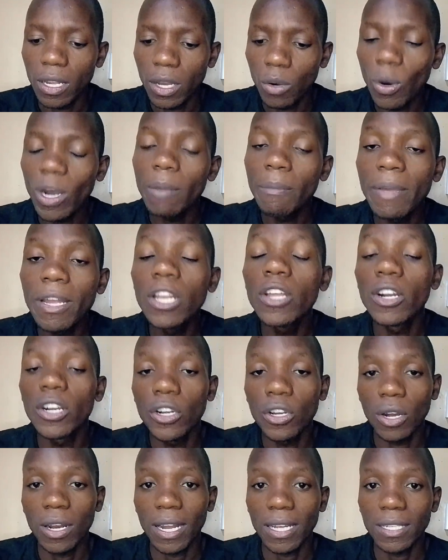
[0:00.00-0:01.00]
1 million
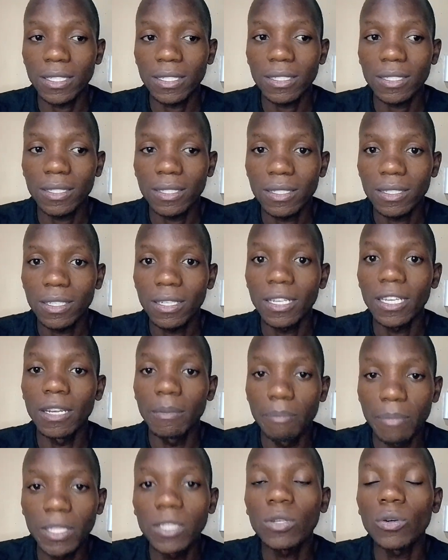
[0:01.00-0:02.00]
dollars in
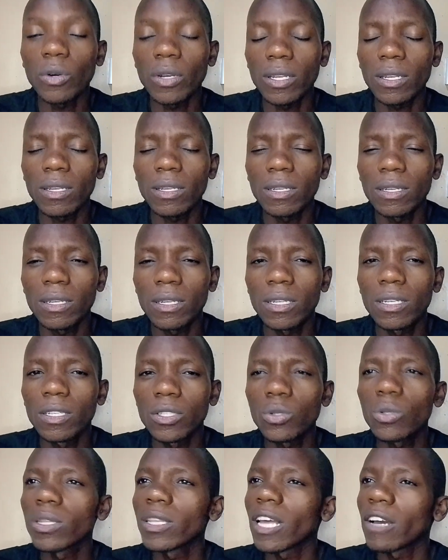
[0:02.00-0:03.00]
Bitcoin.
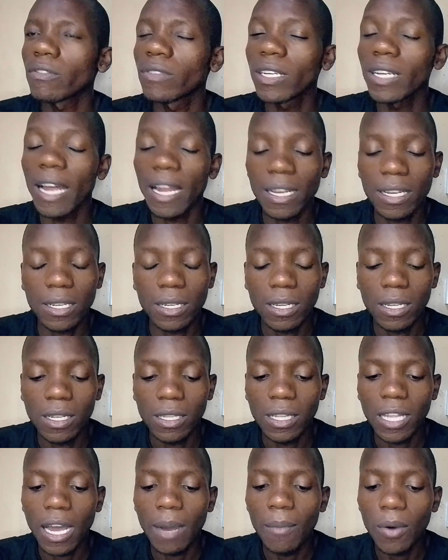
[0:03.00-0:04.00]
So they have and
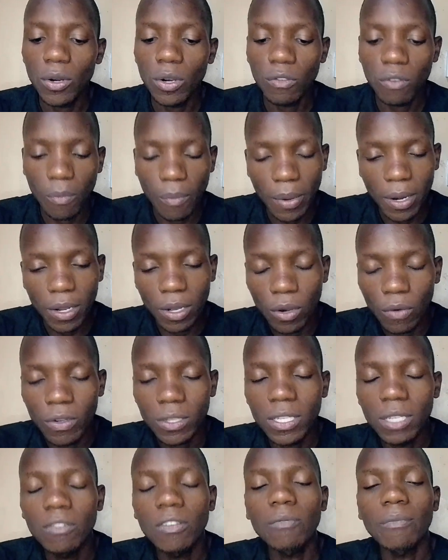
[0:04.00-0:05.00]
their mode of
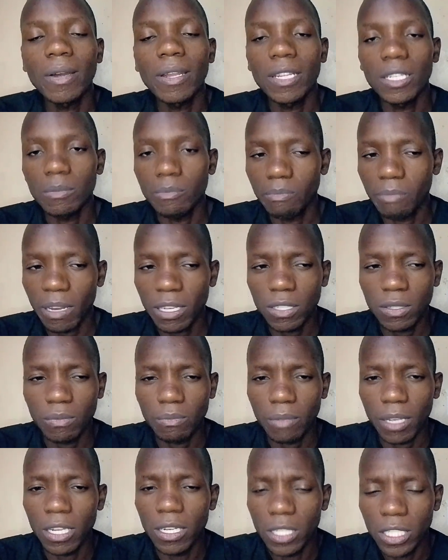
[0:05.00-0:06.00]
receiving money
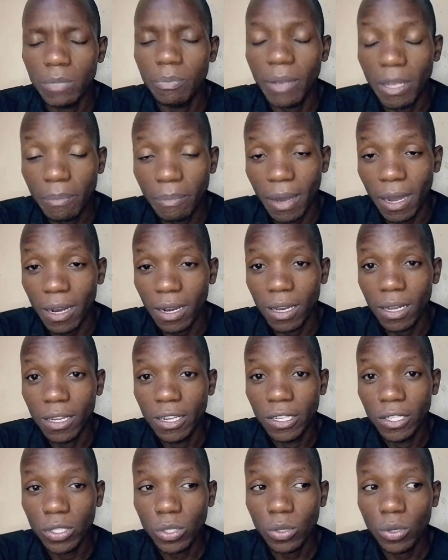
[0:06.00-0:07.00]
is PayPal.
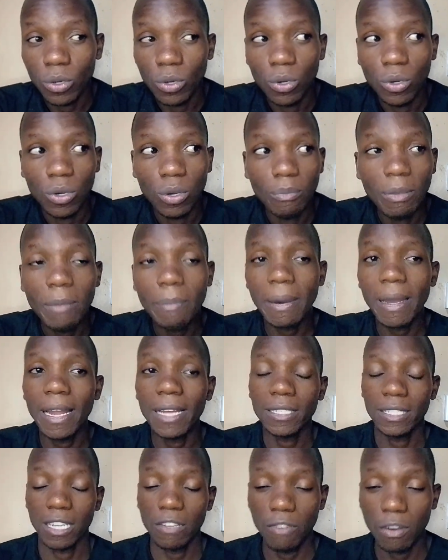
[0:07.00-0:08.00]
So PayPal
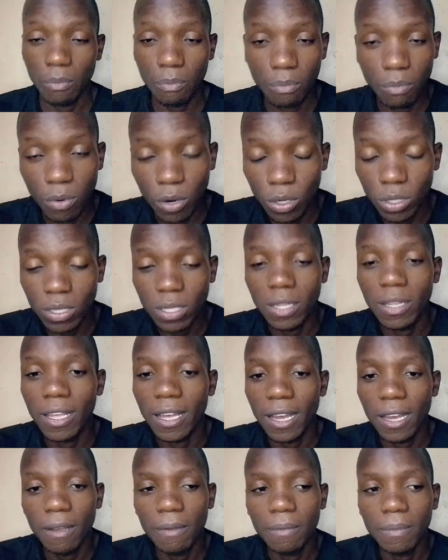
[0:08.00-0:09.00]
has never blocked
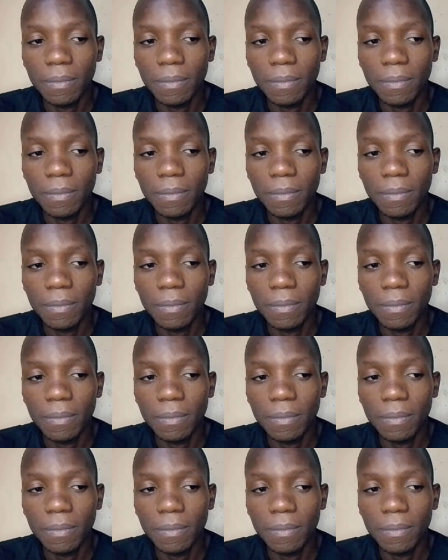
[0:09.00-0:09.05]
their